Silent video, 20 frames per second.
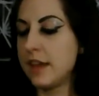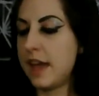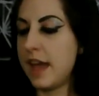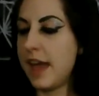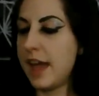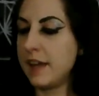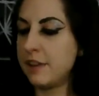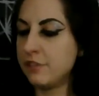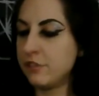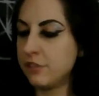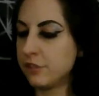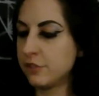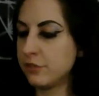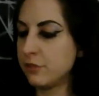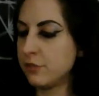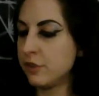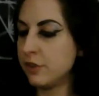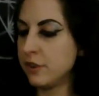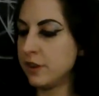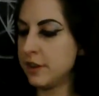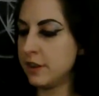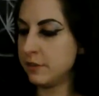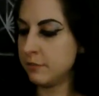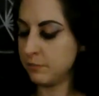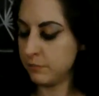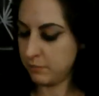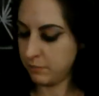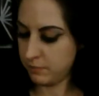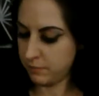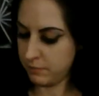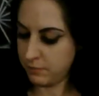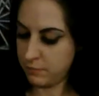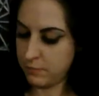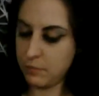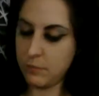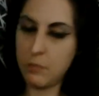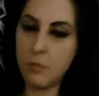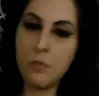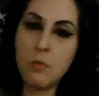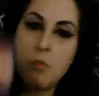And just really,
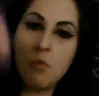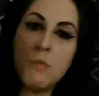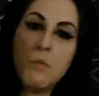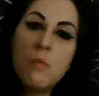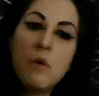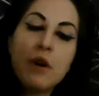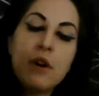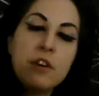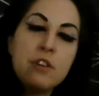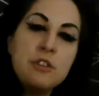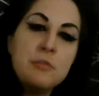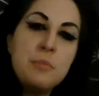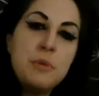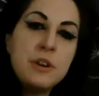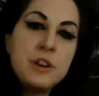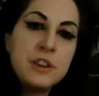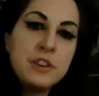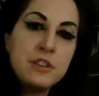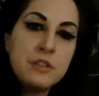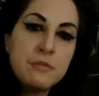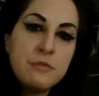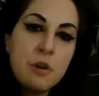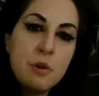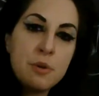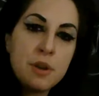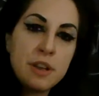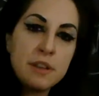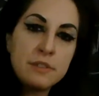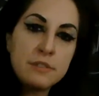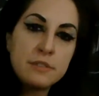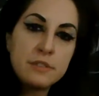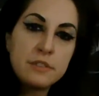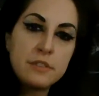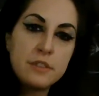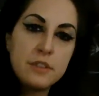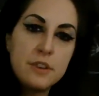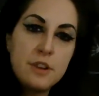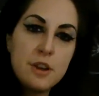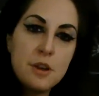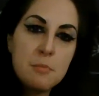where are you putting your focus?
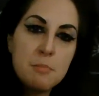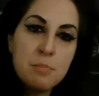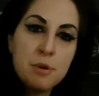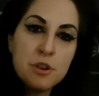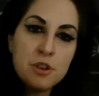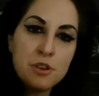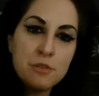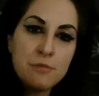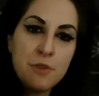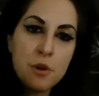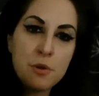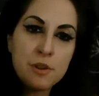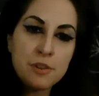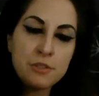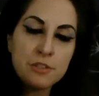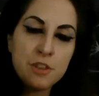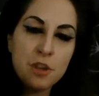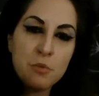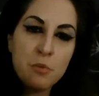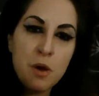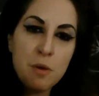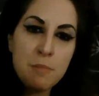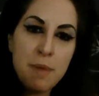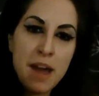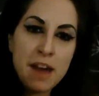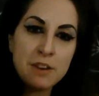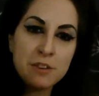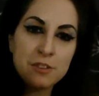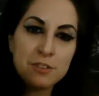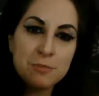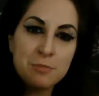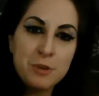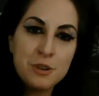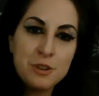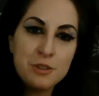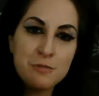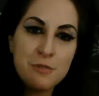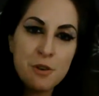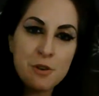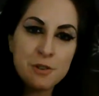Put your focus on what matters. Put your
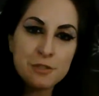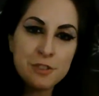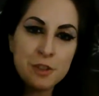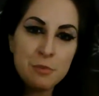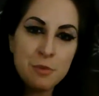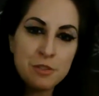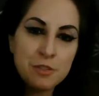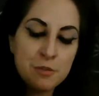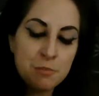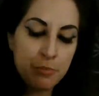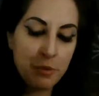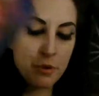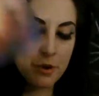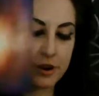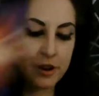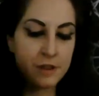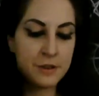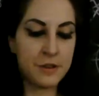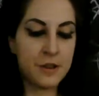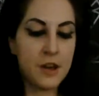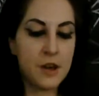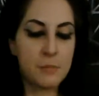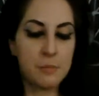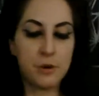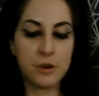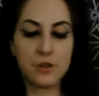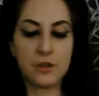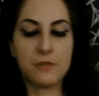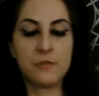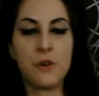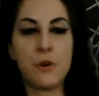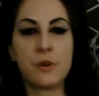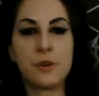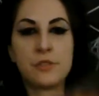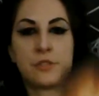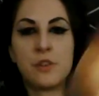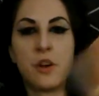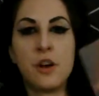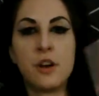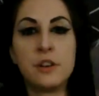focus on what's important. Put your
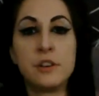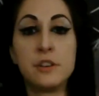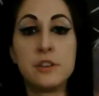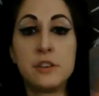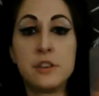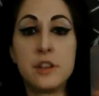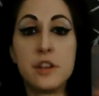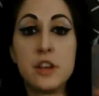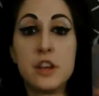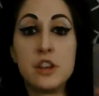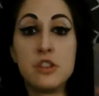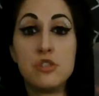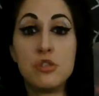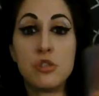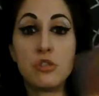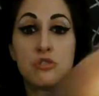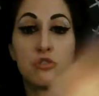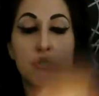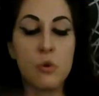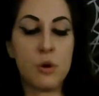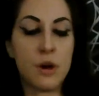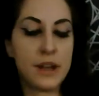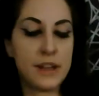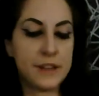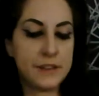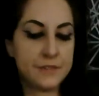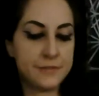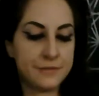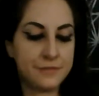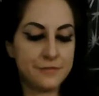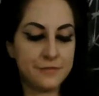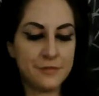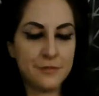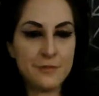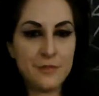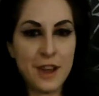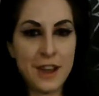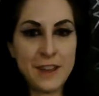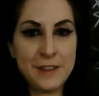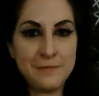focus on your joy,
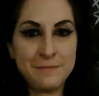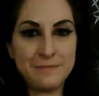right?